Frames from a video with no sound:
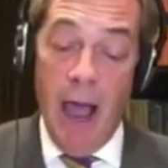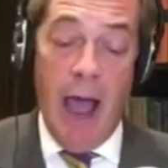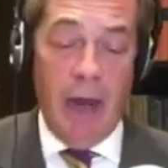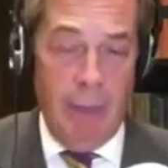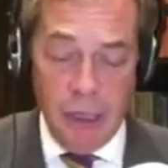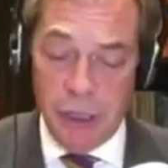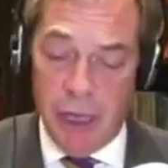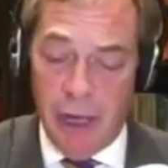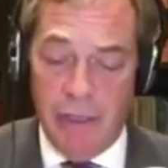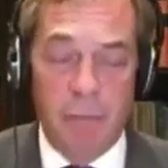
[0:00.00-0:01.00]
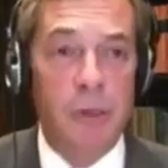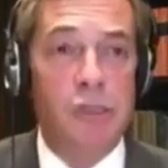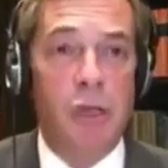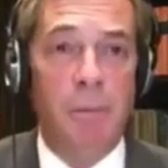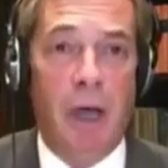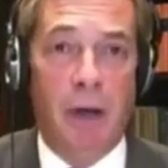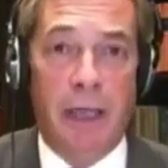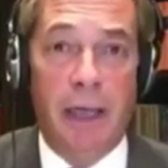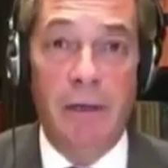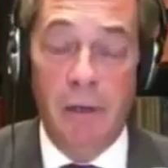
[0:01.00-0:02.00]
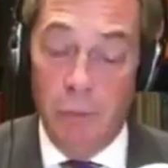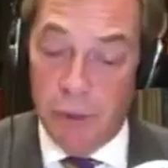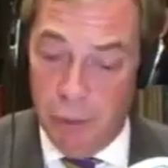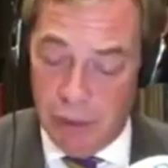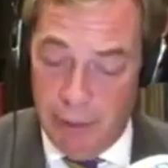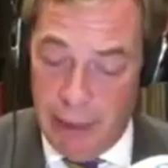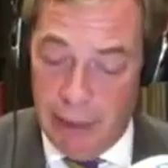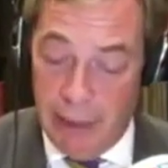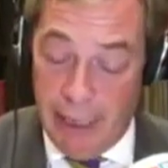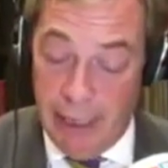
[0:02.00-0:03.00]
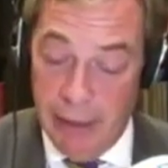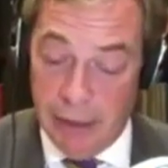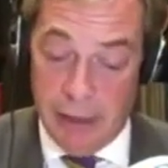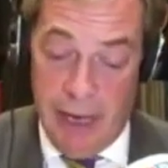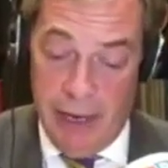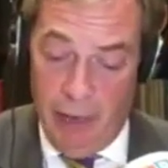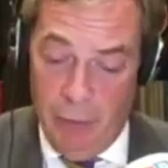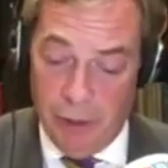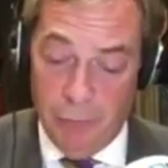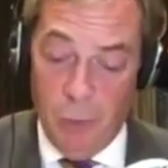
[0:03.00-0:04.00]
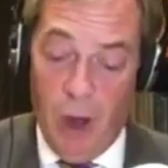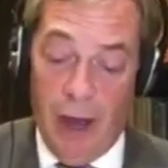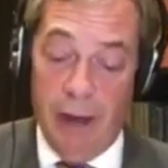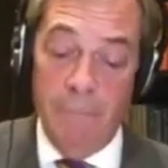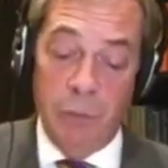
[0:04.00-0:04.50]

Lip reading: And I mentioned earlier that Monsieur Barnier was also in Italy today, and I wondered why.